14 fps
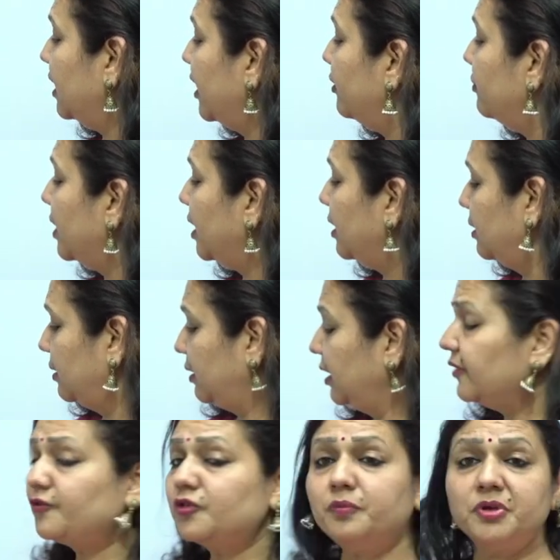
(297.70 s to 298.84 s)
Karma,
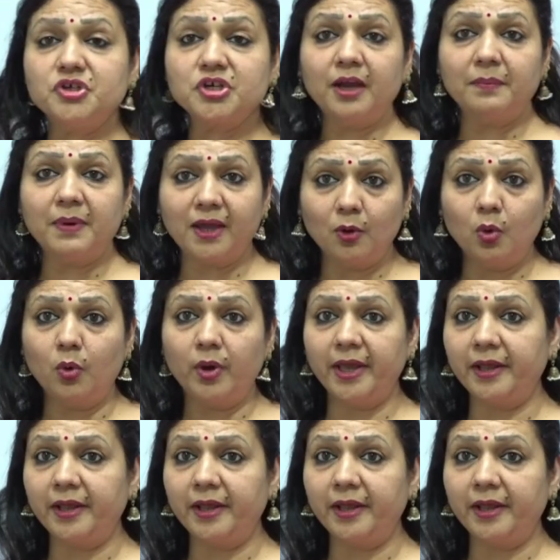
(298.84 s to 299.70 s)
Gift to Magi by O.